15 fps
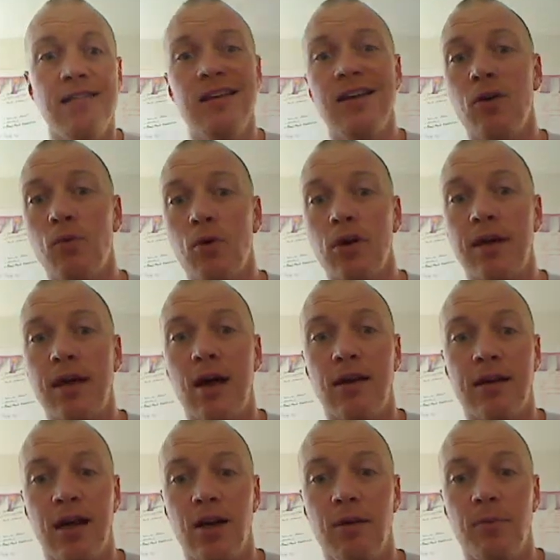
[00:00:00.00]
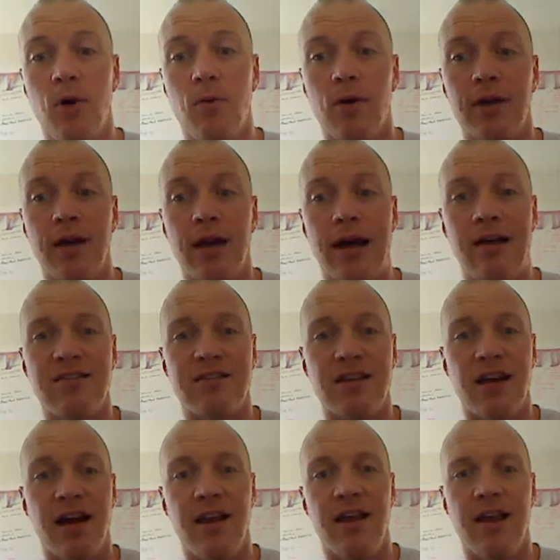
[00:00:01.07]
did a workout, a kettlebell workout
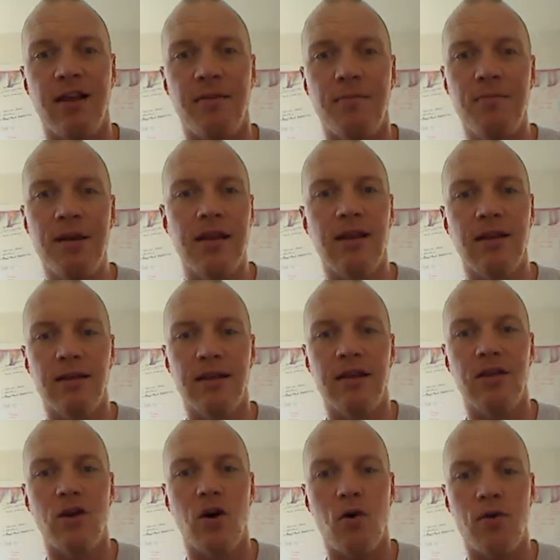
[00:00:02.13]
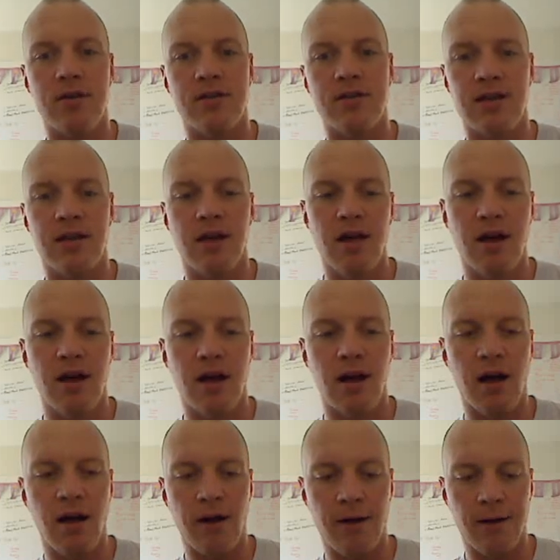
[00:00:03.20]
outside, and immediately noticed
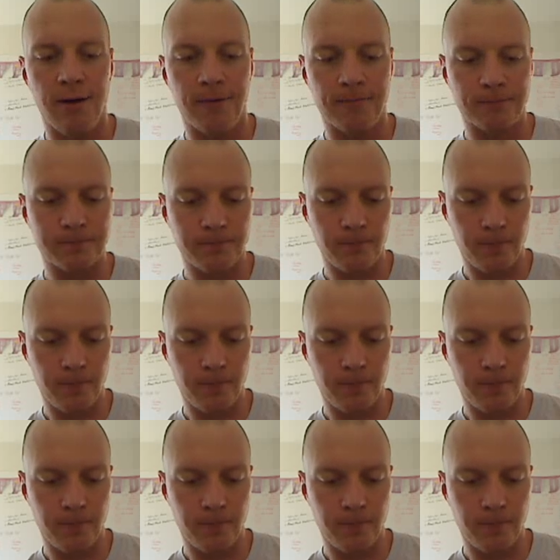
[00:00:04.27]
that